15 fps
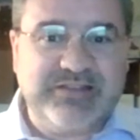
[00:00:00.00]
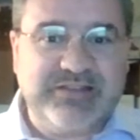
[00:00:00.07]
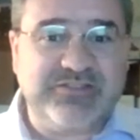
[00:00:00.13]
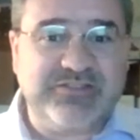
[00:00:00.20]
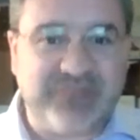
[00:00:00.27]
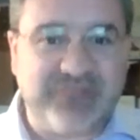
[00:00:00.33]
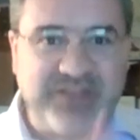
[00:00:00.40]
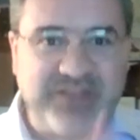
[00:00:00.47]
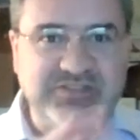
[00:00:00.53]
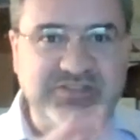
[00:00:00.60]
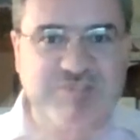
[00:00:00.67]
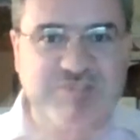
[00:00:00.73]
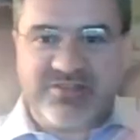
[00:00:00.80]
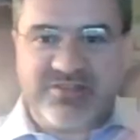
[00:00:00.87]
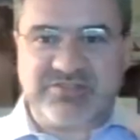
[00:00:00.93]

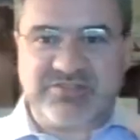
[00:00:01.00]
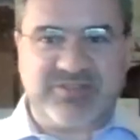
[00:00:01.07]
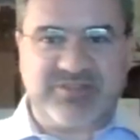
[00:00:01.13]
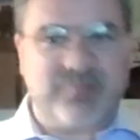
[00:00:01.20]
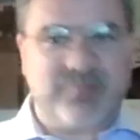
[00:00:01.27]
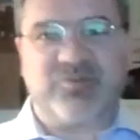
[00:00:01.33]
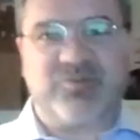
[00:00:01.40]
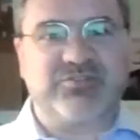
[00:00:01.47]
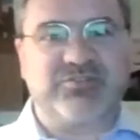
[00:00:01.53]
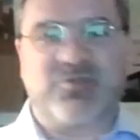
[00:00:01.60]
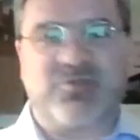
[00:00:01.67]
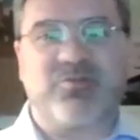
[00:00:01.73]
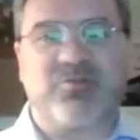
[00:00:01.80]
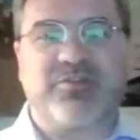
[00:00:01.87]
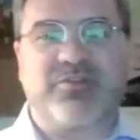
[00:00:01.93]
devising this Emerald
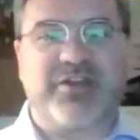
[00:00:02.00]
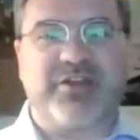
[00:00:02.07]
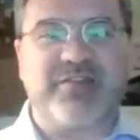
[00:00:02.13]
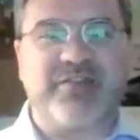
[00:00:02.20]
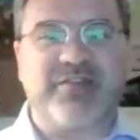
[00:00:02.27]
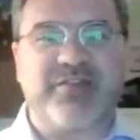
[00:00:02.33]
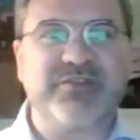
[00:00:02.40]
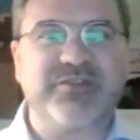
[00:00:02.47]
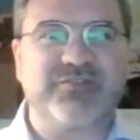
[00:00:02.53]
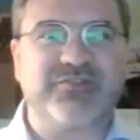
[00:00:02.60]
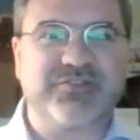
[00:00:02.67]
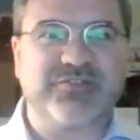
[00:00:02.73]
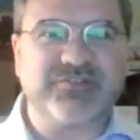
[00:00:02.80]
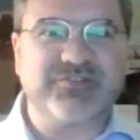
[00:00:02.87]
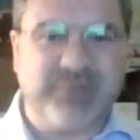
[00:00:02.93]
Choral Academy in the
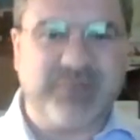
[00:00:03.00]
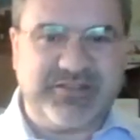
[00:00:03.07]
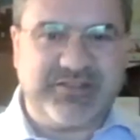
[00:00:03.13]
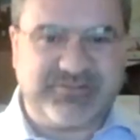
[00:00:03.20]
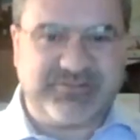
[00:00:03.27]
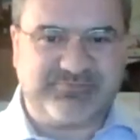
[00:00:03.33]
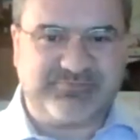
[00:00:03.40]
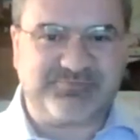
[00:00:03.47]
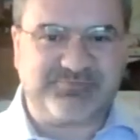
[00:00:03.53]
first place.